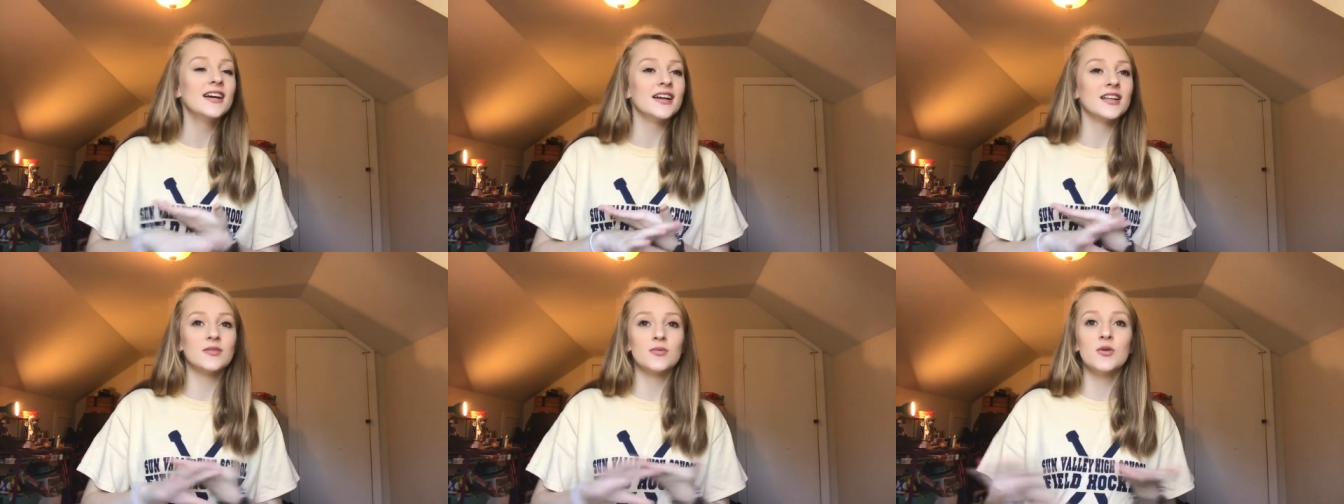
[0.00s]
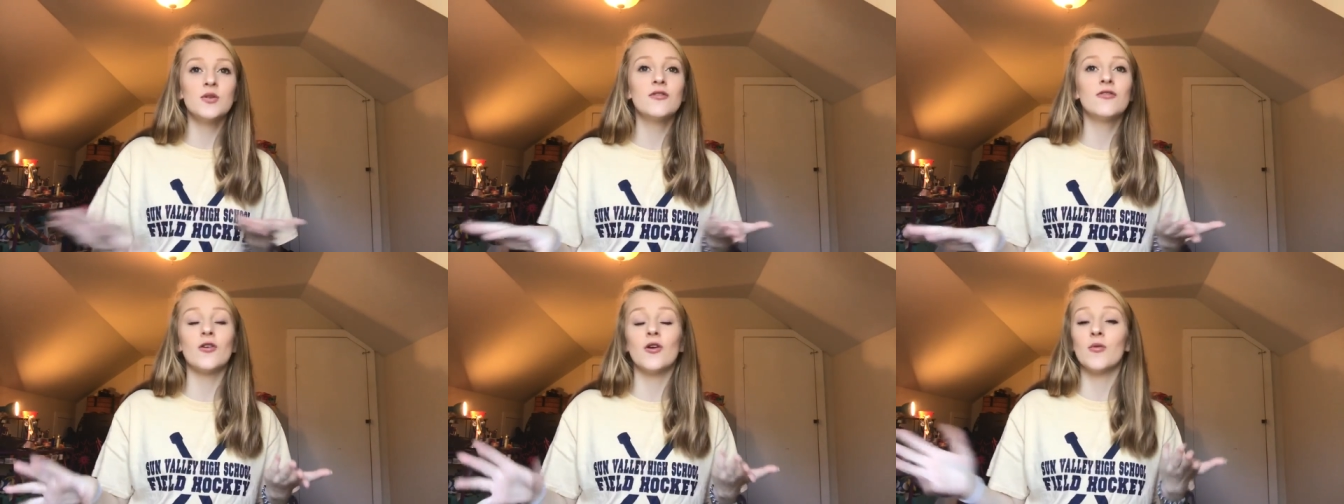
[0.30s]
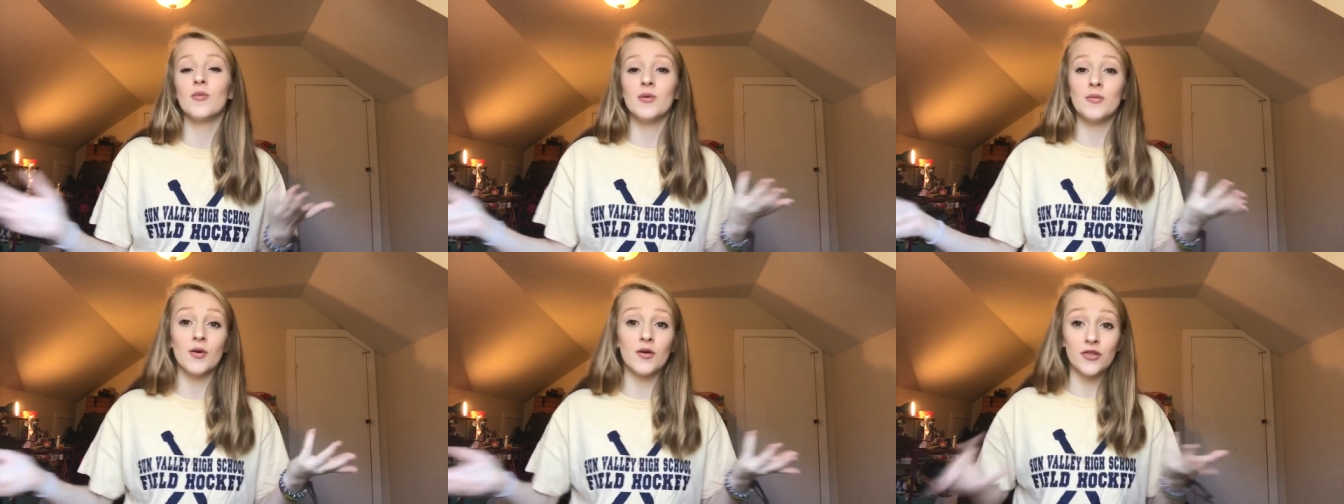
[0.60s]
It's beautiful
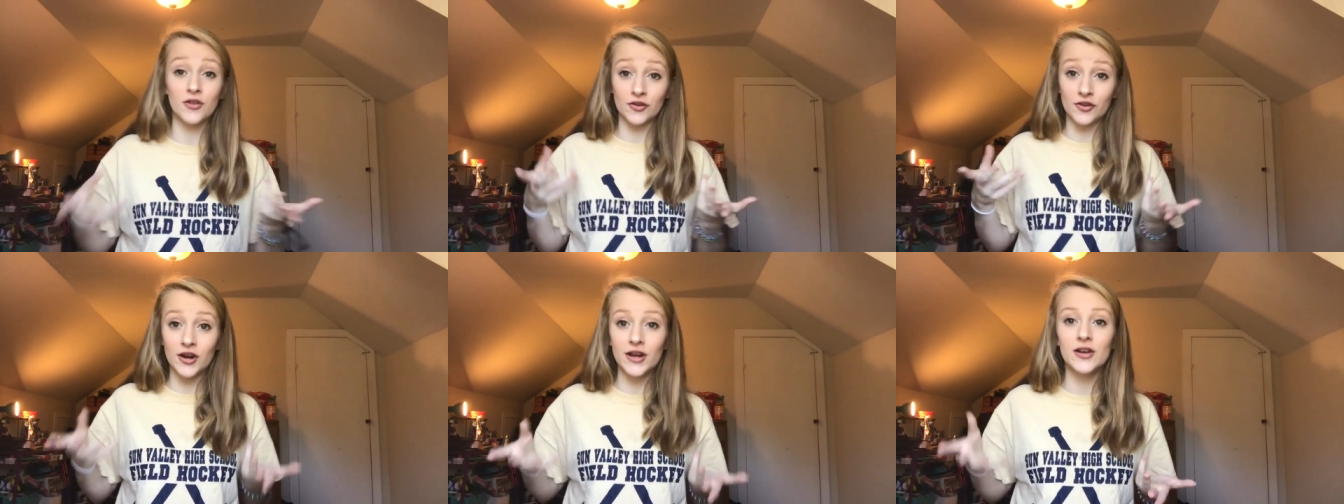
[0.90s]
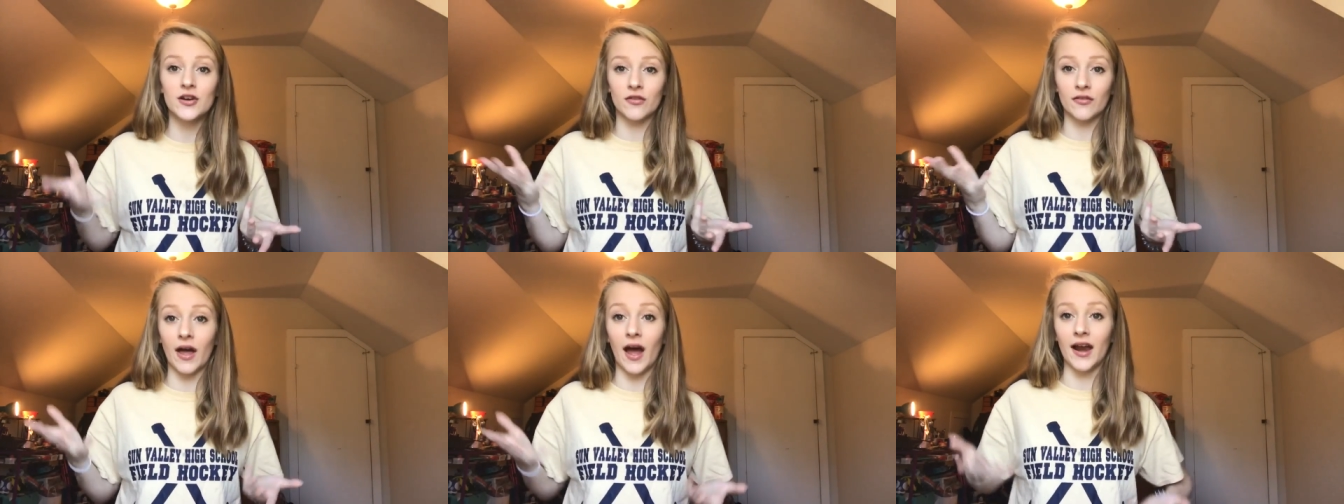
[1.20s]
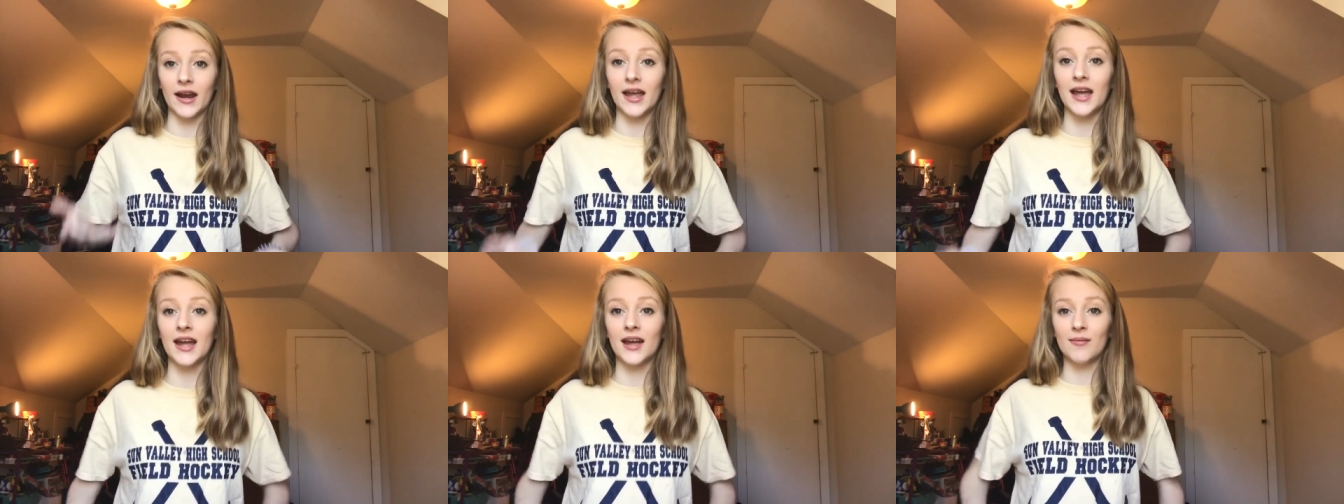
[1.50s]
and we both agreed on
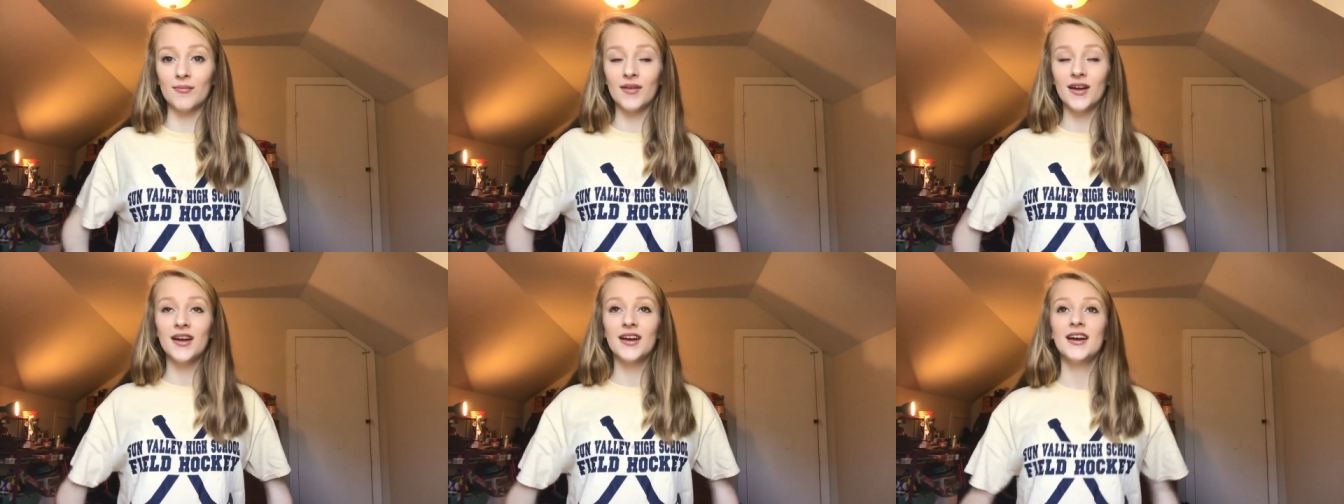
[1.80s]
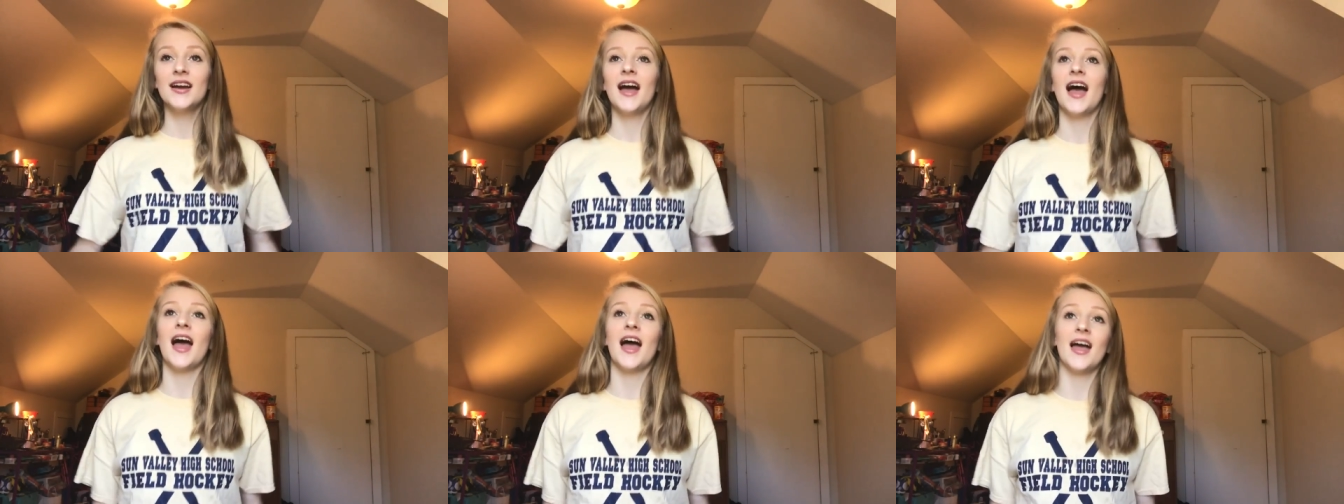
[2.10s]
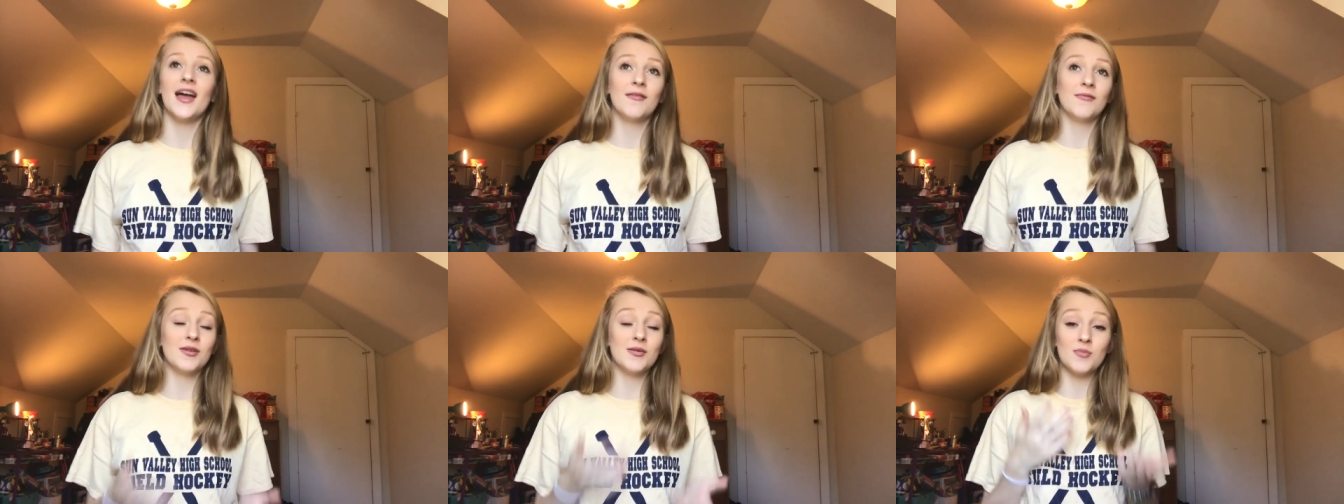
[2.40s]
that name
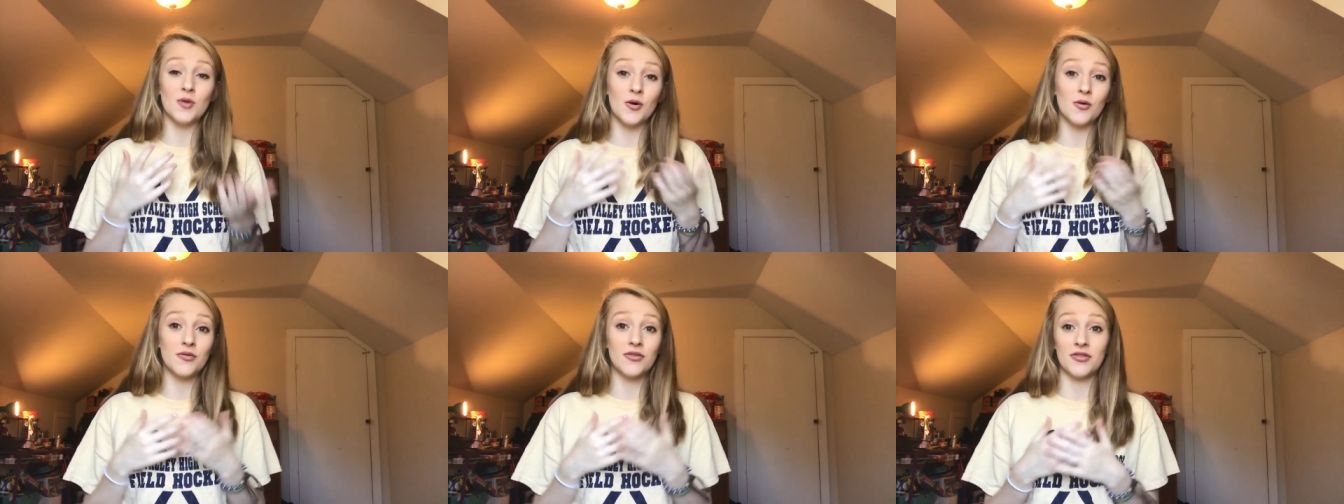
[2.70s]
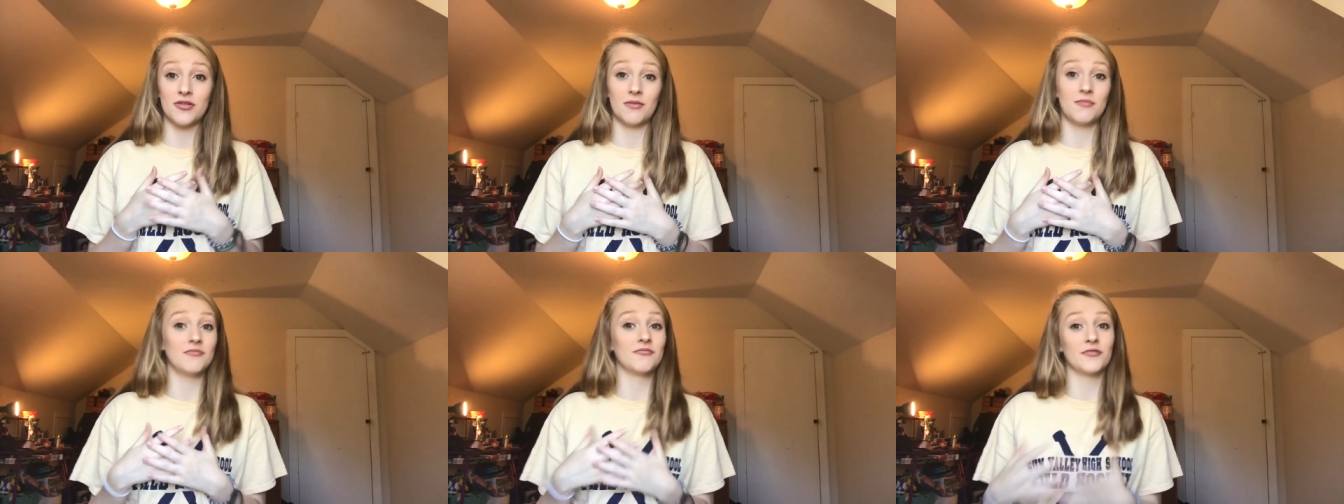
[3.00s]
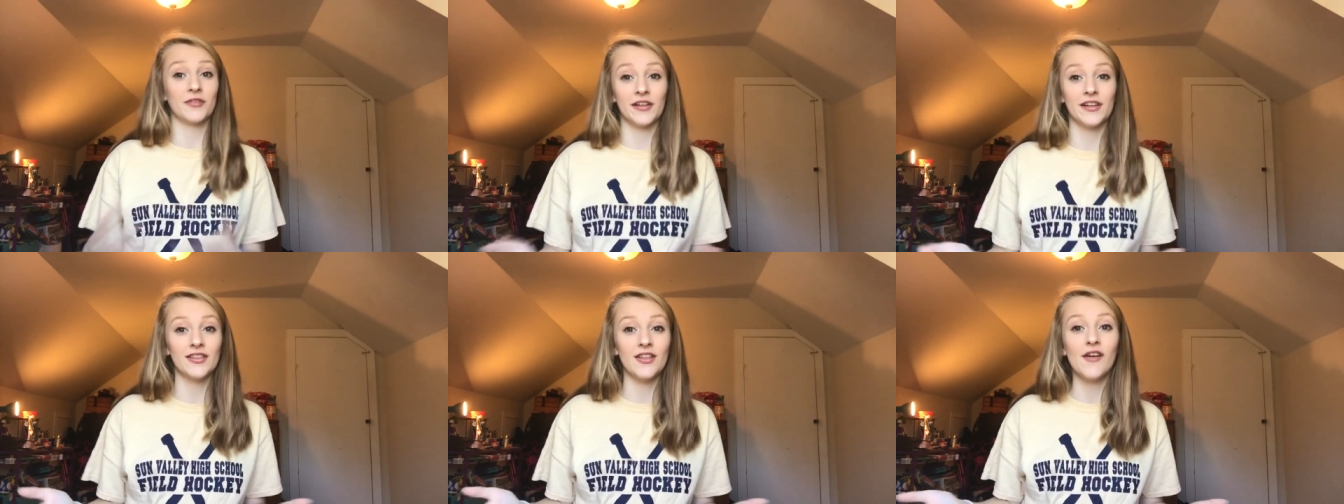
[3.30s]
and we both
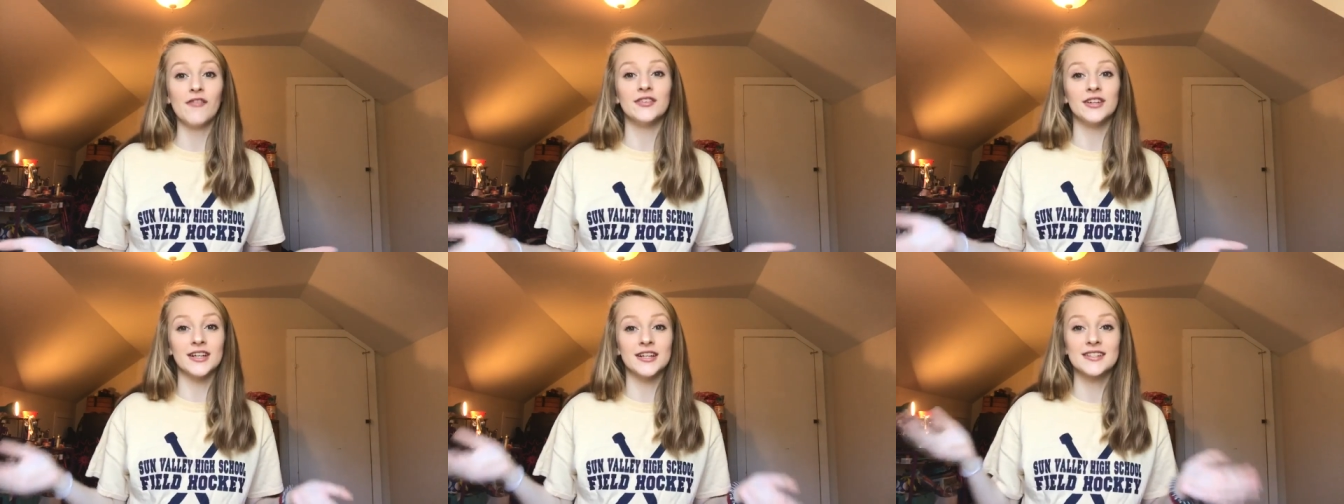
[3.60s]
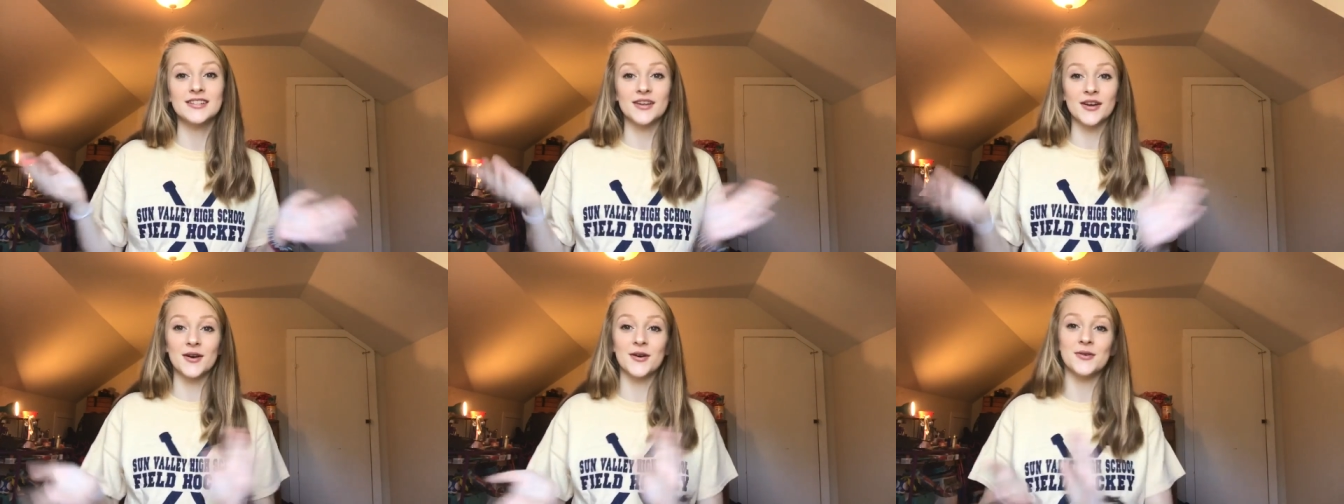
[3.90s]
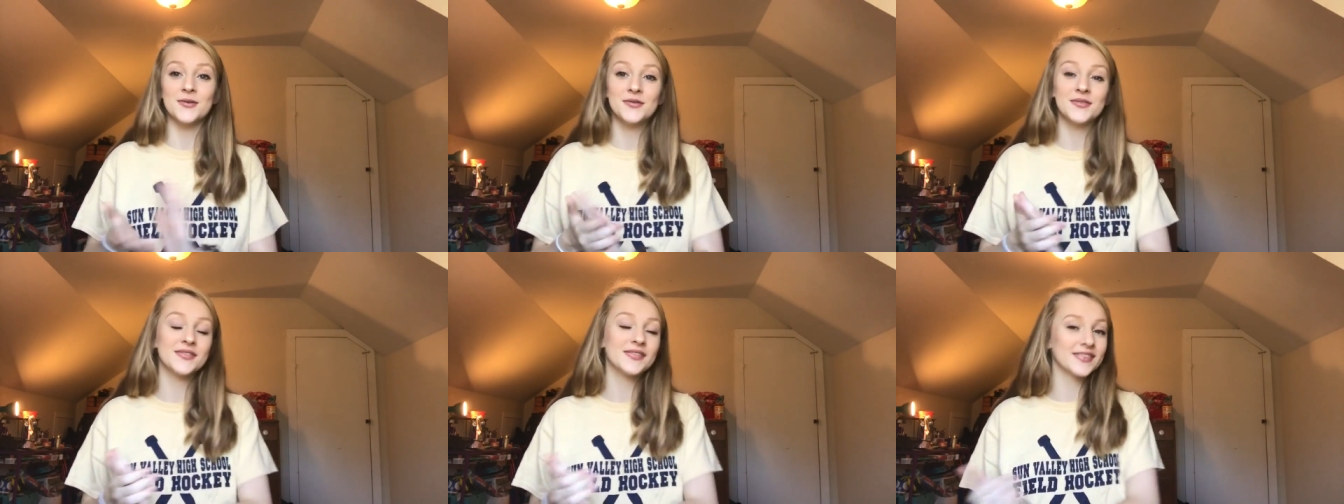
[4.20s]
really loved it.
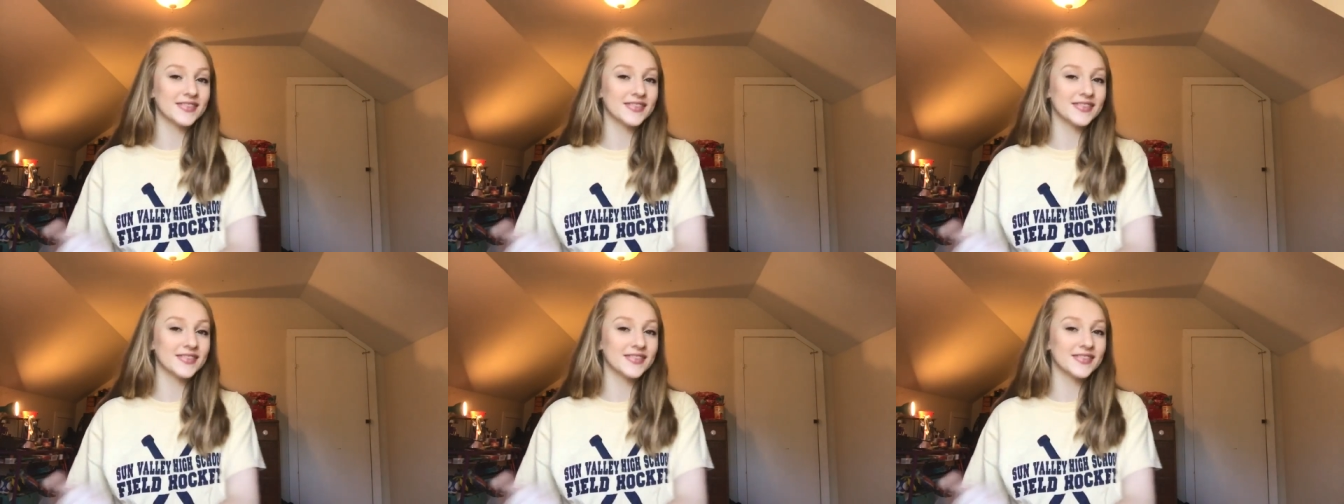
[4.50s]
So